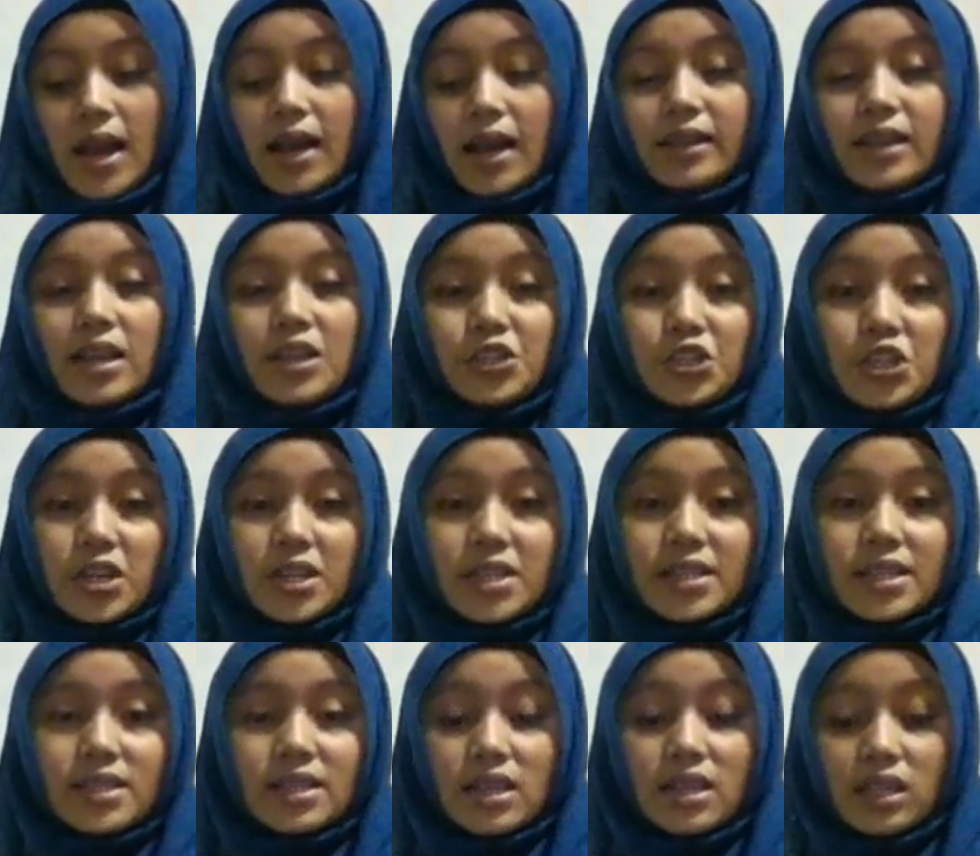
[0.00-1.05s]
Attention
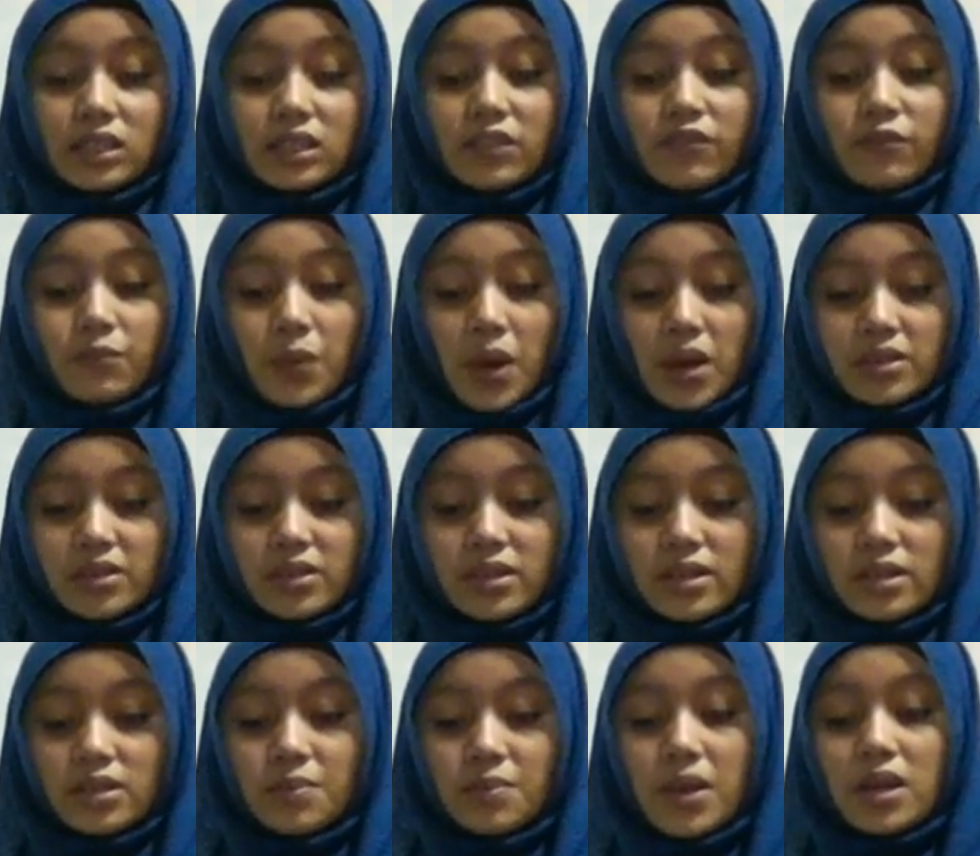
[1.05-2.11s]
is a selective
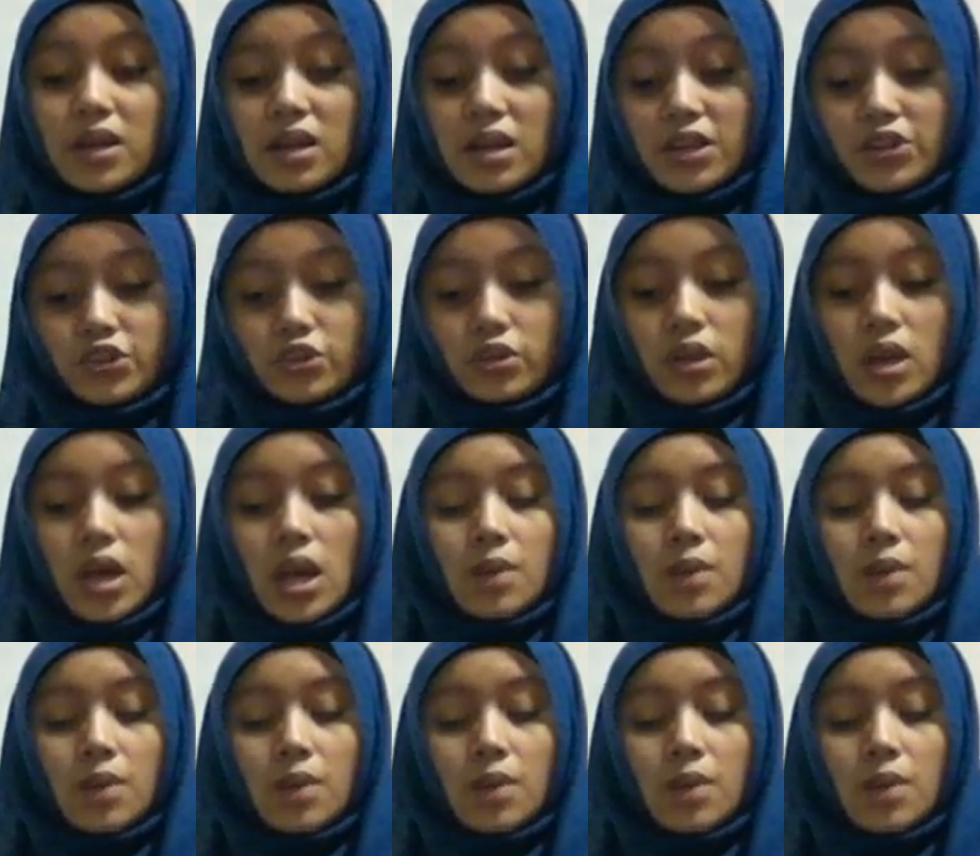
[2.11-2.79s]
process by nature